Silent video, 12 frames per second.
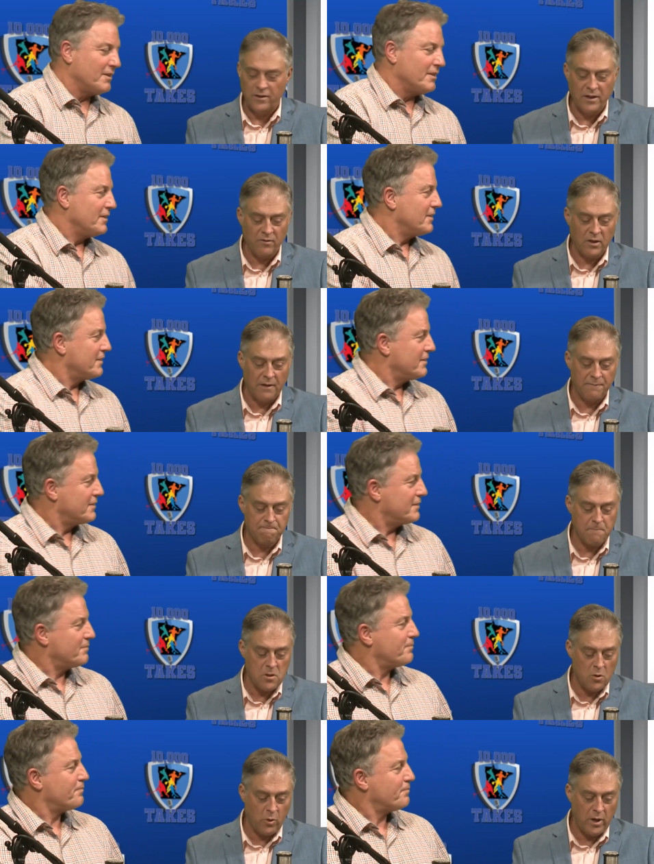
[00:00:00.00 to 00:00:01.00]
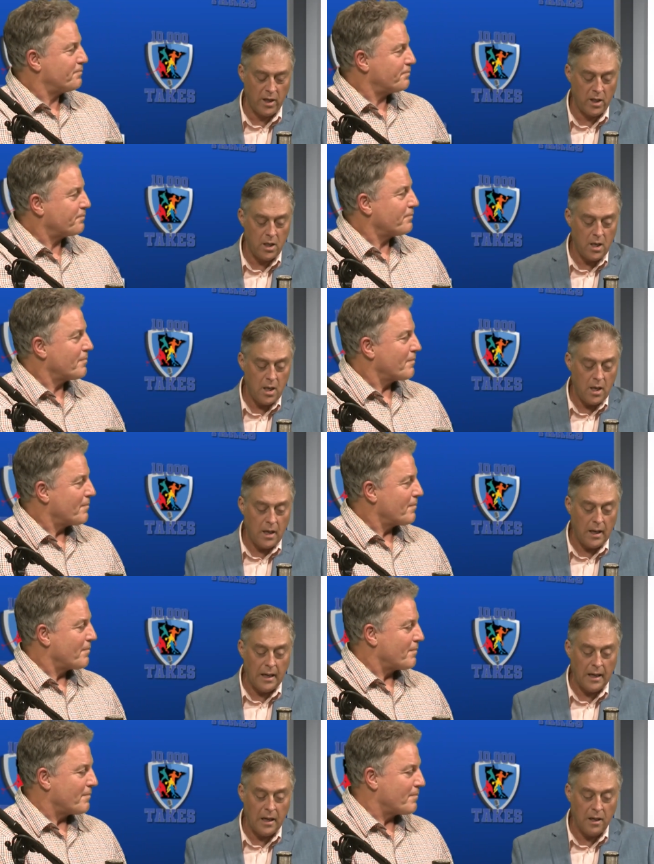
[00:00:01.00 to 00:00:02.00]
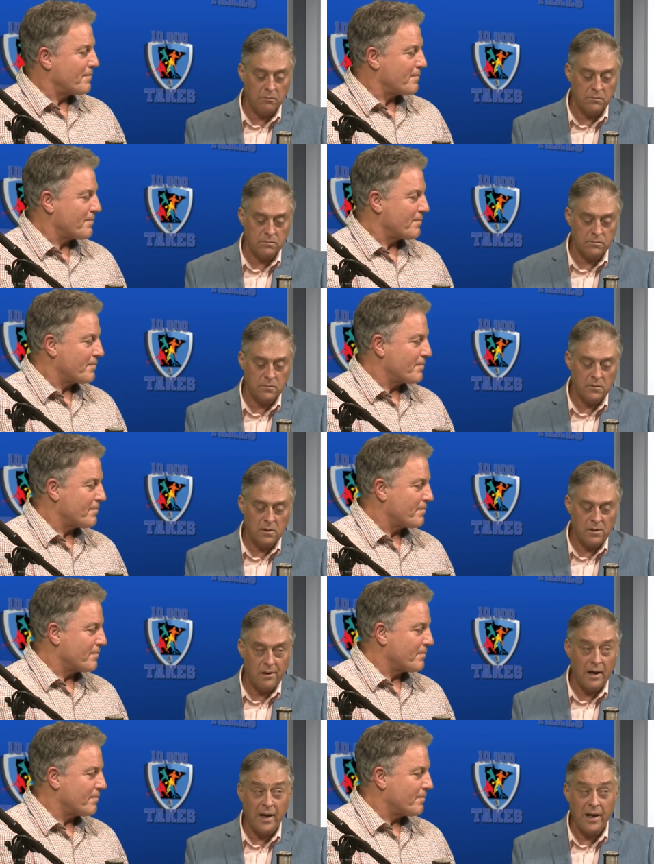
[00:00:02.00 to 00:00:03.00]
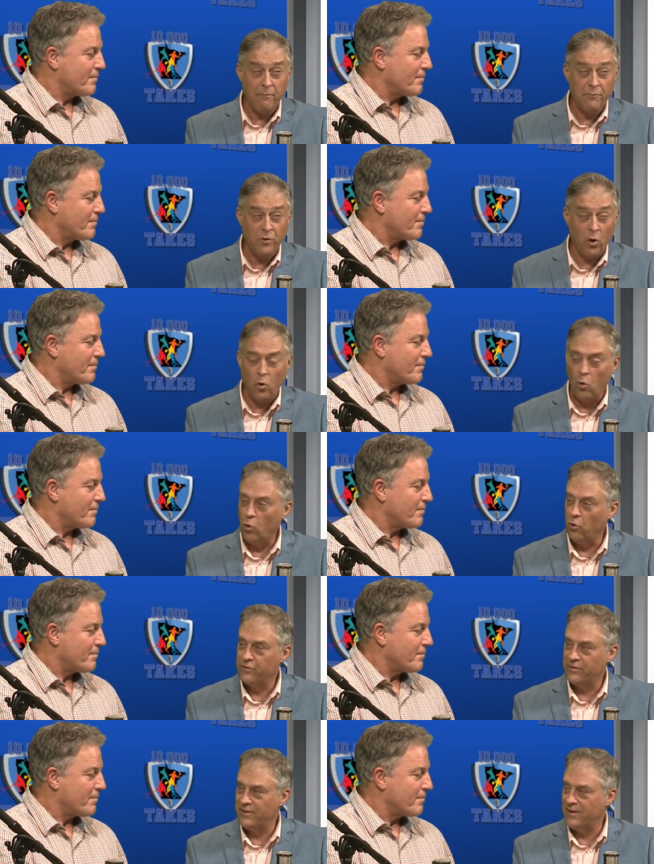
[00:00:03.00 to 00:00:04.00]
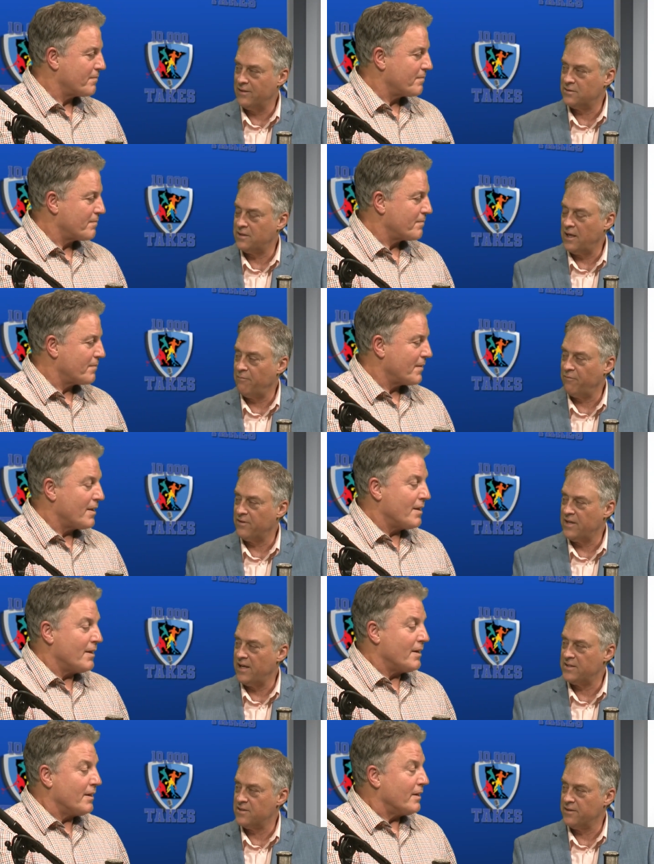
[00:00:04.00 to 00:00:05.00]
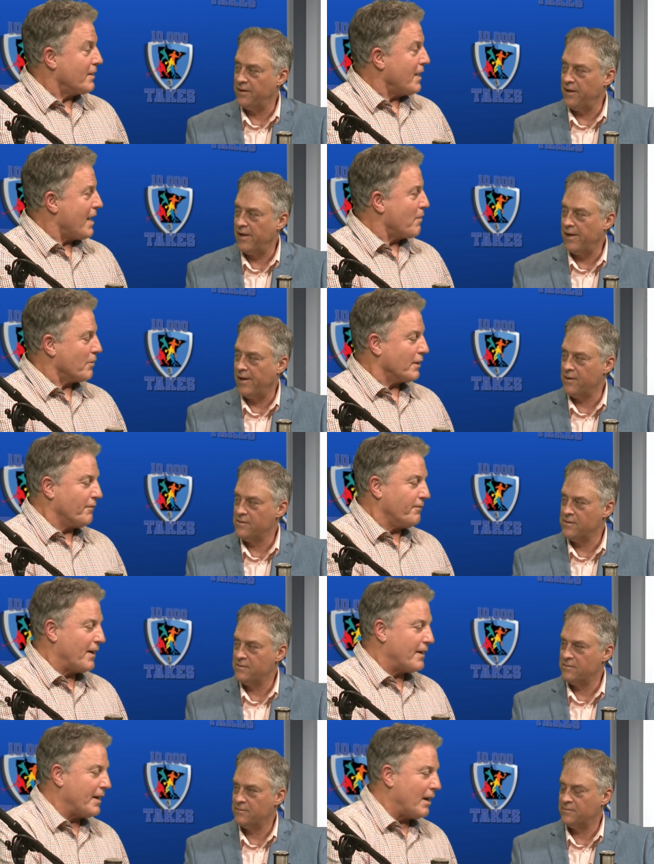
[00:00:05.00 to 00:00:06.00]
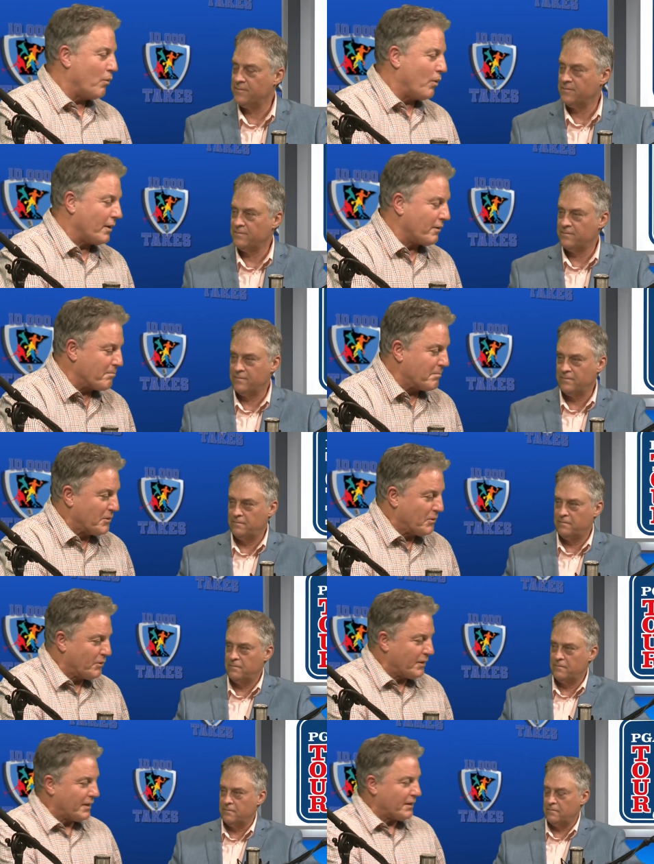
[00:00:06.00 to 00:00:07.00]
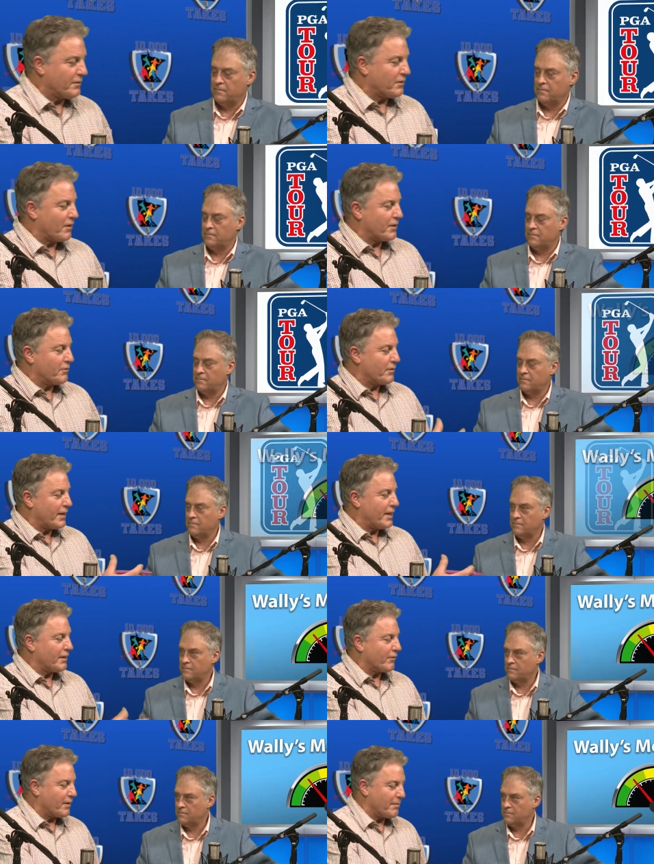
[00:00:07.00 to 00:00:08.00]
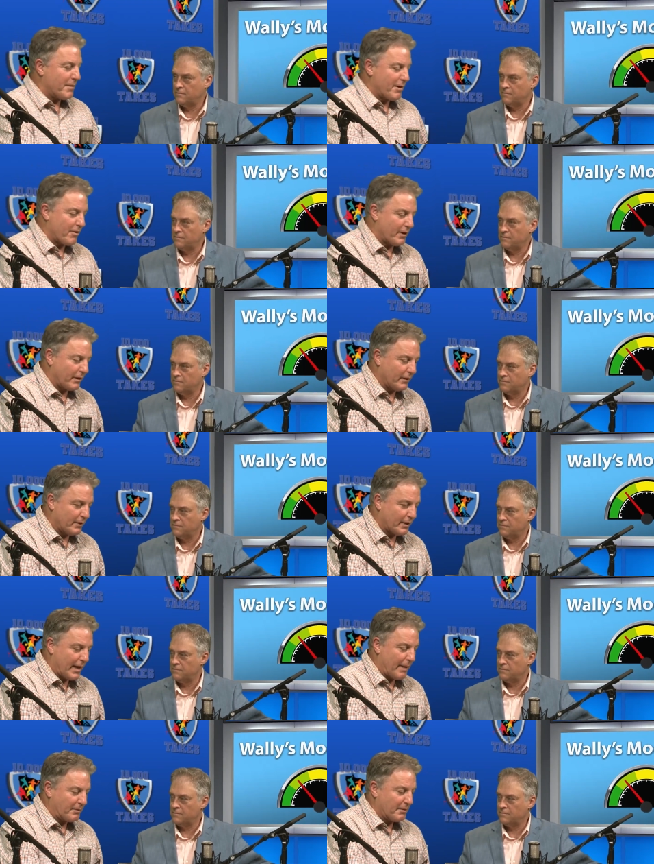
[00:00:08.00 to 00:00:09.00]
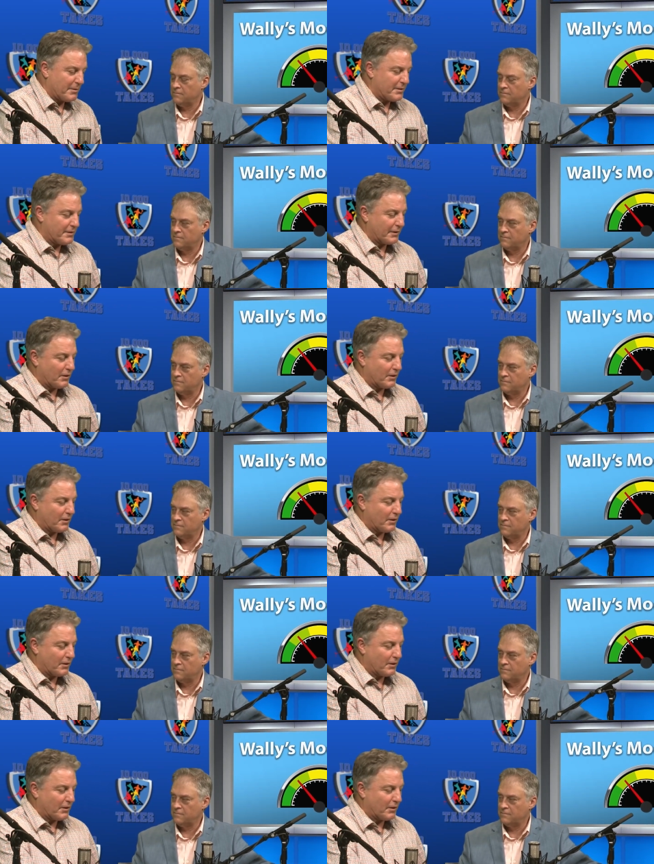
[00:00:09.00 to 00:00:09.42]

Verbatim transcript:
Speaker 1: never left. Okay. Um, I am told it is time for takes of the Yeah, we're going to find
Speaker 2: out what your mood is. Are you an angry American, an optimistic